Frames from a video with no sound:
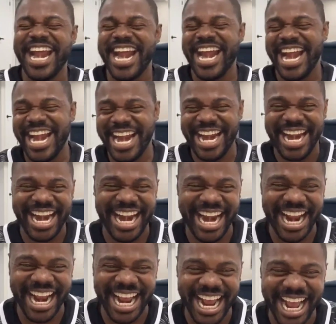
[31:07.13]
Right?
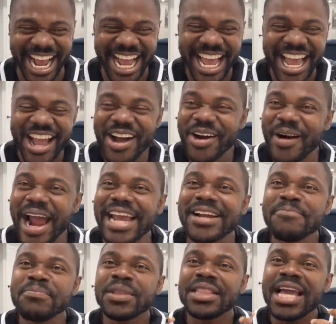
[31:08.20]
The idea here is
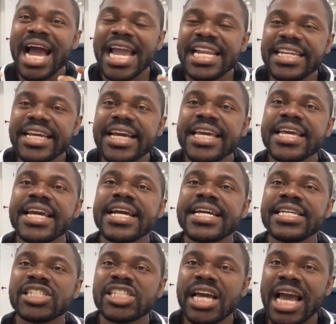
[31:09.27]
evidence.
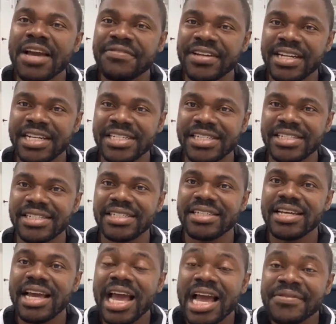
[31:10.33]
Evidence,
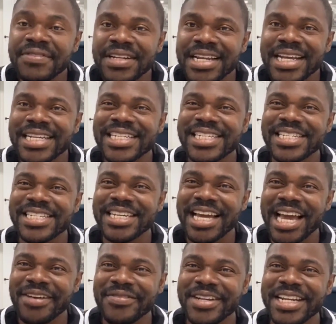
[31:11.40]
evidence, and evidence.
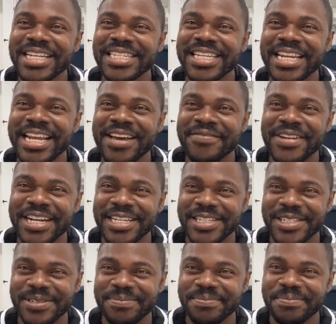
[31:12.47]

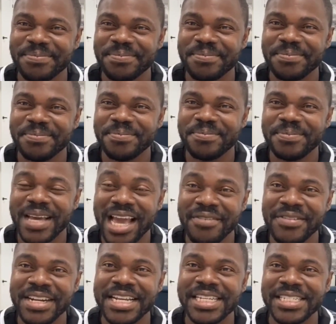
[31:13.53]
Evidence, evidence, and evidence.
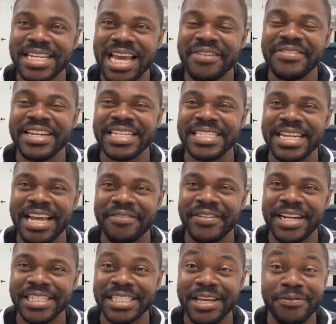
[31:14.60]
If you have this,
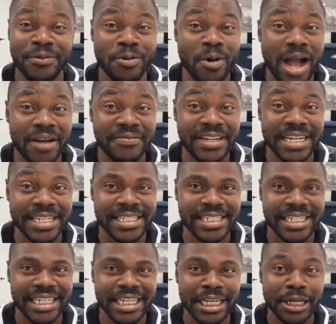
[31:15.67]
you may
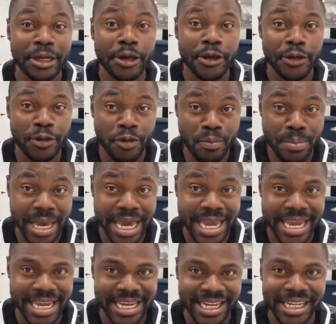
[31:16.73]
be able to bring
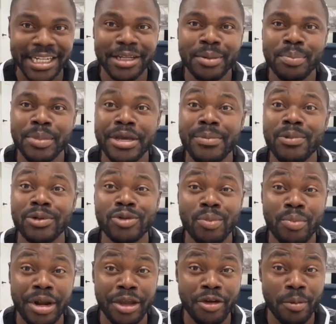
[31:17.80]
your partner with you
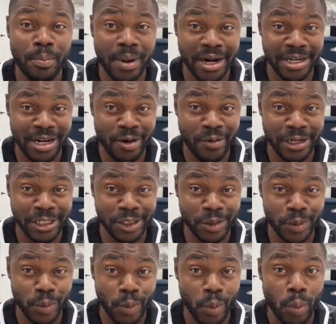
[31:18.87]
without
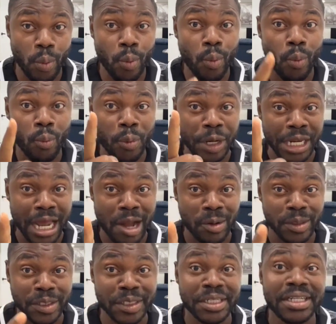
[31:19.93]
a
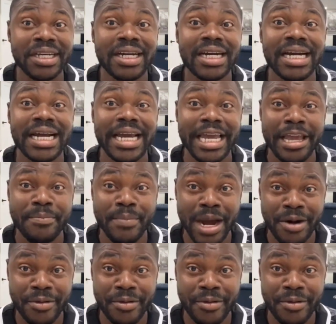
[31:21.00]
marriage certificate.